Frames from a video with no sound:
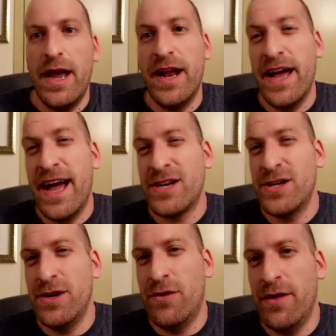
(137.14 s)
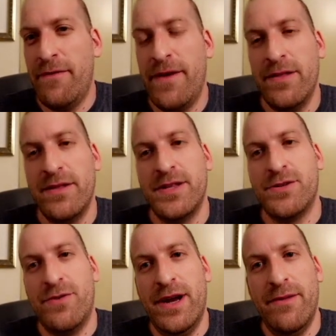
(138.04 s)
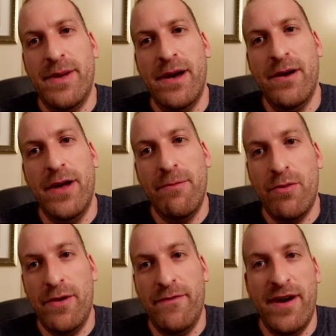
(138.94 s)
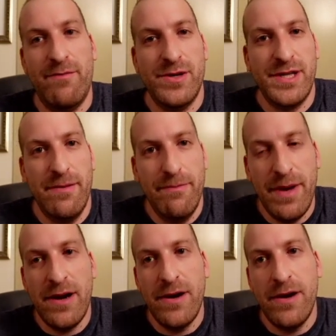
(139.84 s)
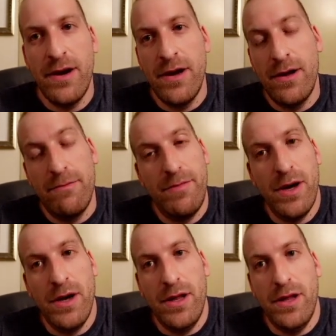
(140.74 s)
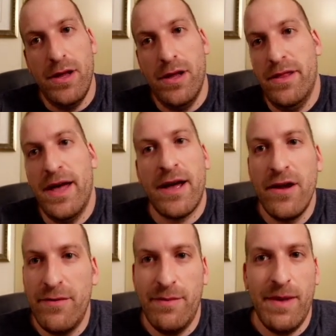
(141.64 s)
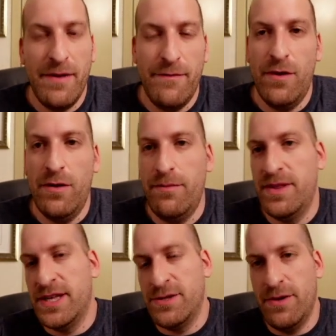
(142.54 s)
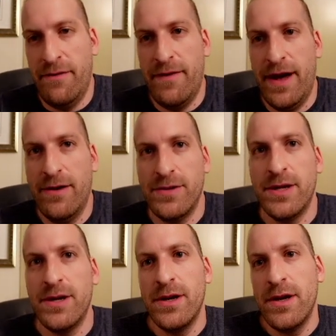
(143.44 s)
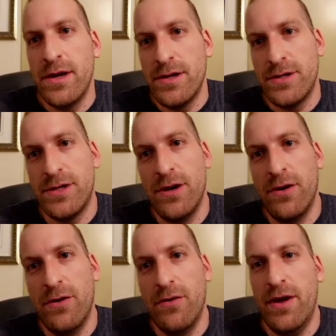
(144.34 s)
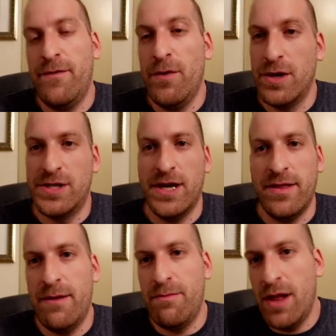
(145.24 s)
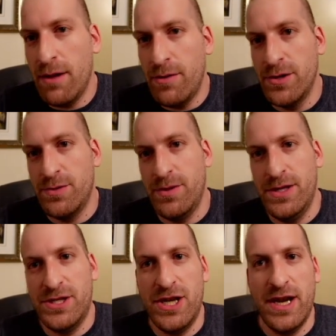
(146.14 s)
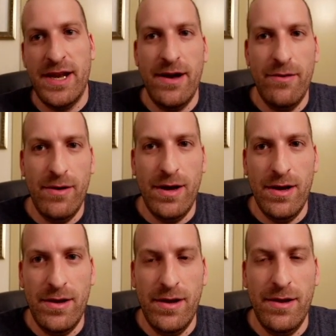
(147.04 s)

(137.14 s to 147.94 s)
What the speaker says: And I actually only found that this ran about 8.5% better, but that could have been my fault, but that's what I found. So if you want to check out that blog post, please check it out on